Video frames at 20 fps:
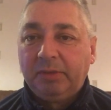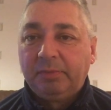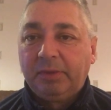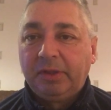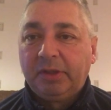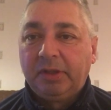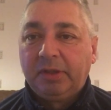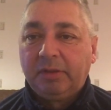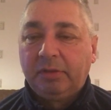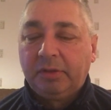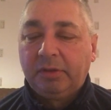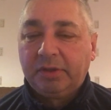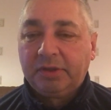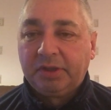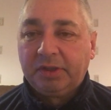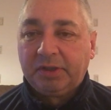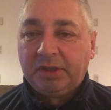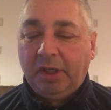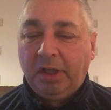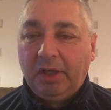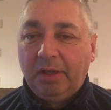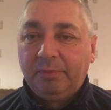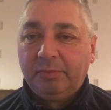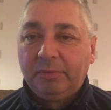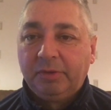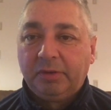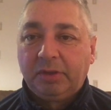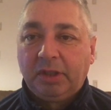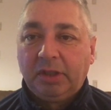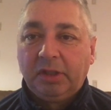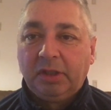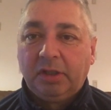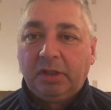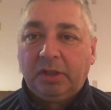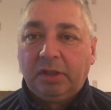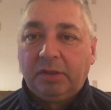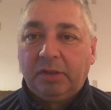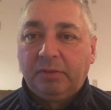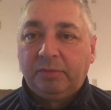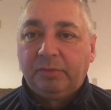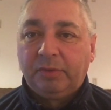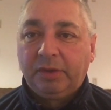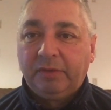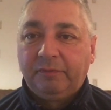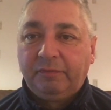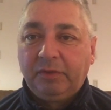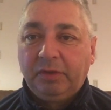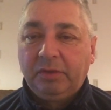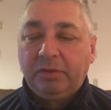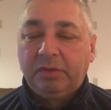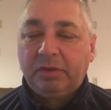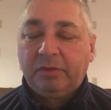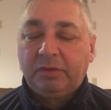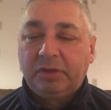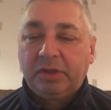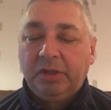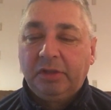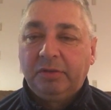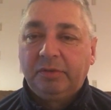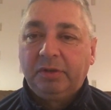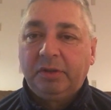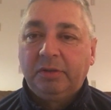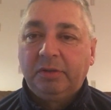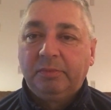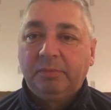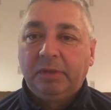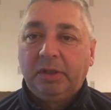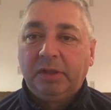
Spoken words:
but they're horses that I'm looking at with a view to Cheltenham,